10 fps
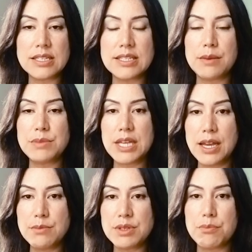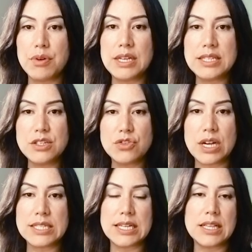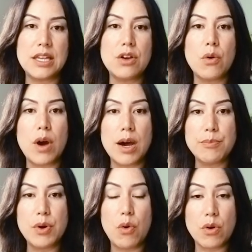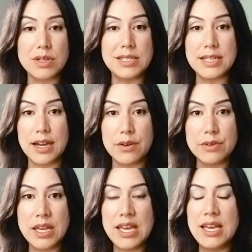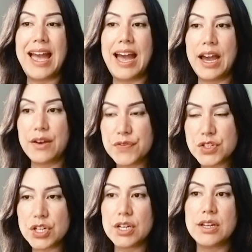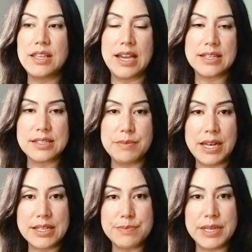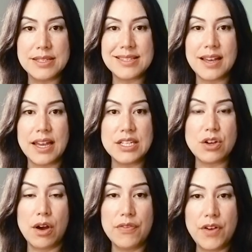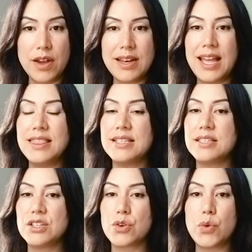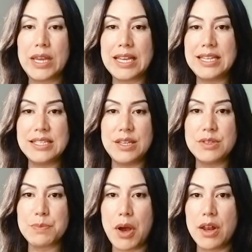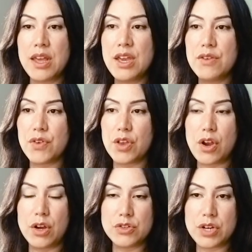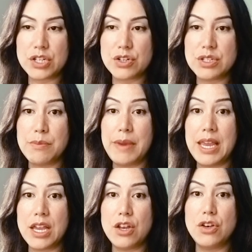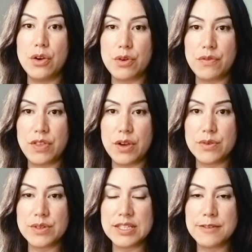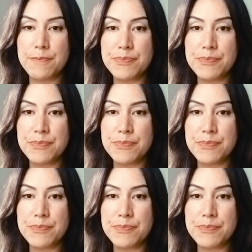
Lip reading: Sometimes prices drastically go up or down after the estimate has been signed off on, and this is a quick and easy spot for the contractor to make note of those.